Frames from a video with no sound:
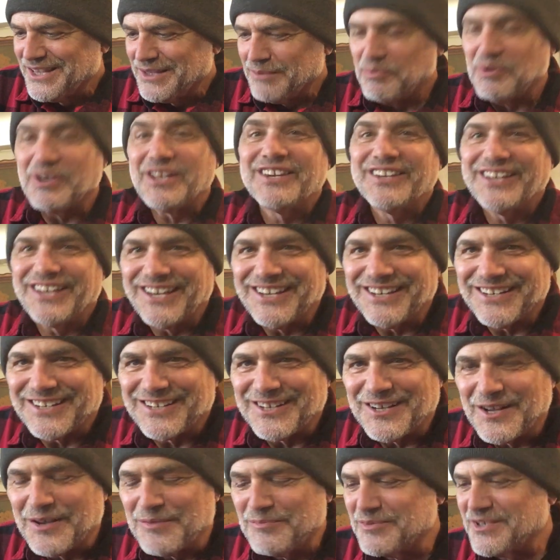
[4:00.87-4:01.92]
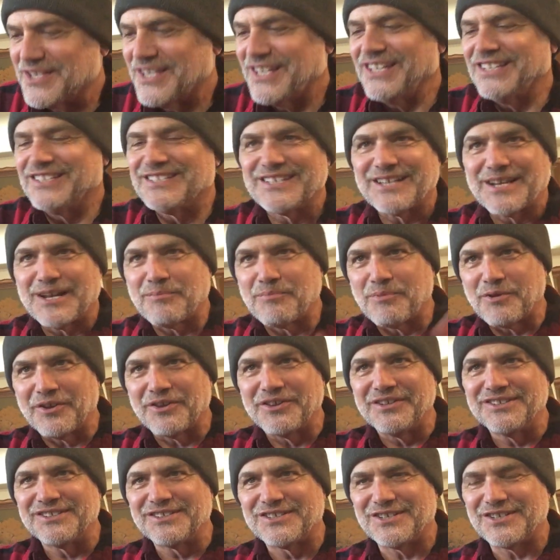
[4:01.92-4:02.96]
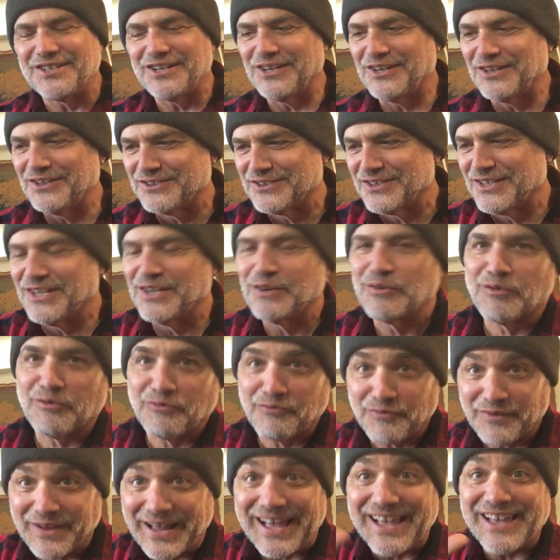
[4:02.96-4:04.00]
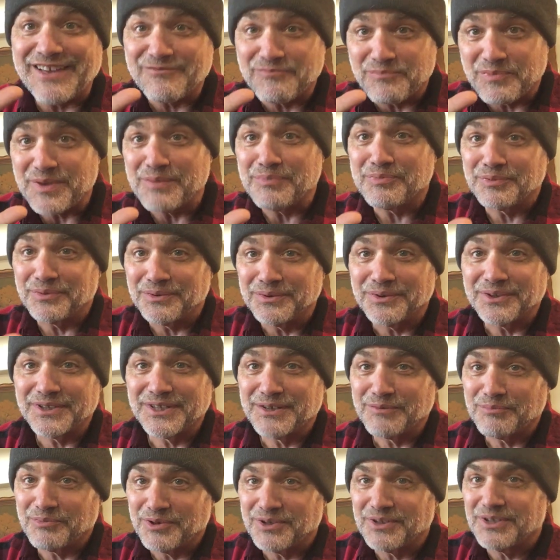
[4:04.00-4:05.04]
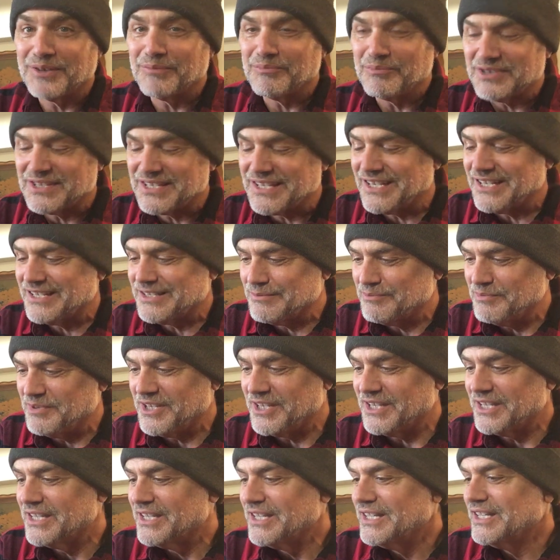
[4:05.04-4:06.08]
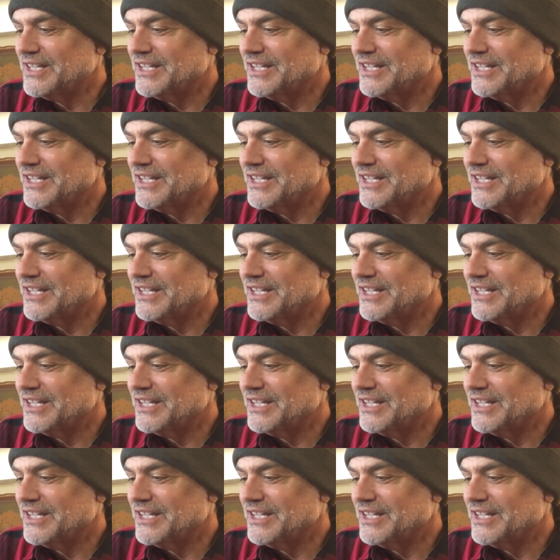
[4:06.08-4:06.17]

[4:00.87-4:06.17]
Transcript: The big night comes, and they'd set up all these chairs, and there were five people in the building besides me.